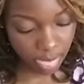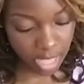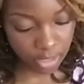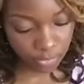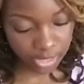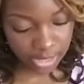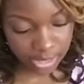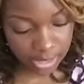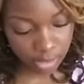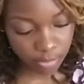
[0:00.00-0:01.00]
and a
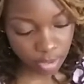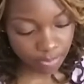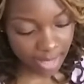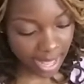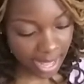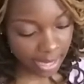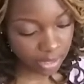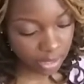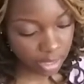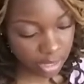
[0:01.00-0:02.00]
resealable
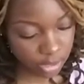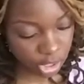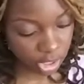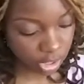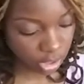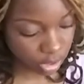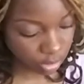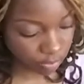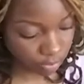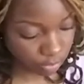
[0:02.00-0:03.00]
bag and just
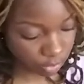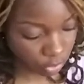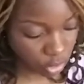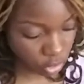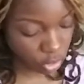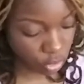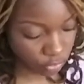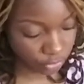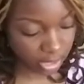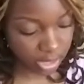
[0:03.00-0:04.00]
roll
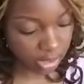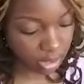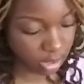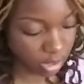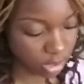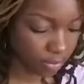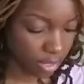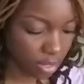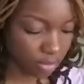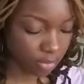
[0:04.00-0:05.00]
over it.
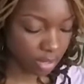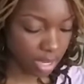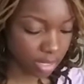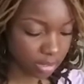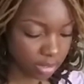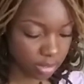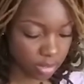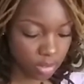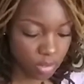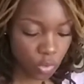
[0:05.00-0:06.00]
All right.
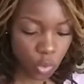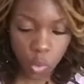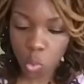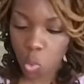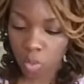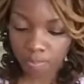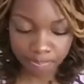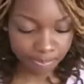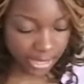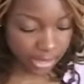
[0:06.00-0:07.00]
Cool
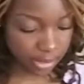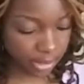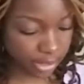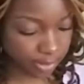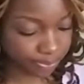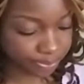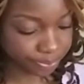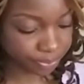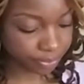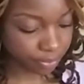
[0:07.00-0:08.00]
beans.
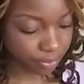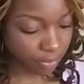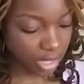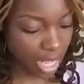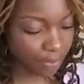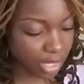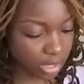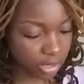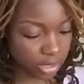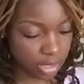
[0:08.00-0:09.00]
I'm
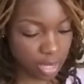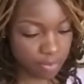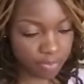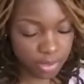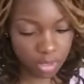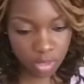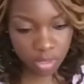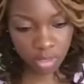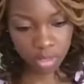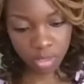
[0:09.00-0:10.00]
gonna dump
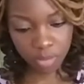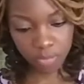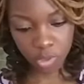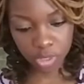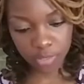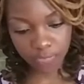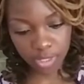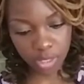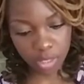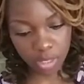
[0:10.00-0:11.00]
most of
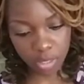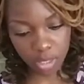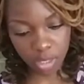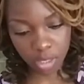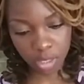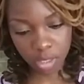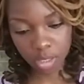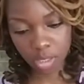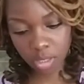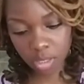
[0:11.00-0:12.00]
it in here.
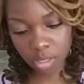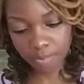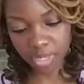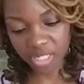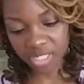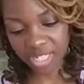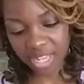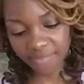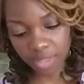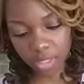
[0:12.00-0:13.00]
I'm gonna
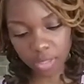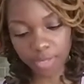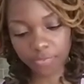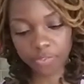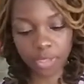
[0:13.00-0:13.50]
save a little bit for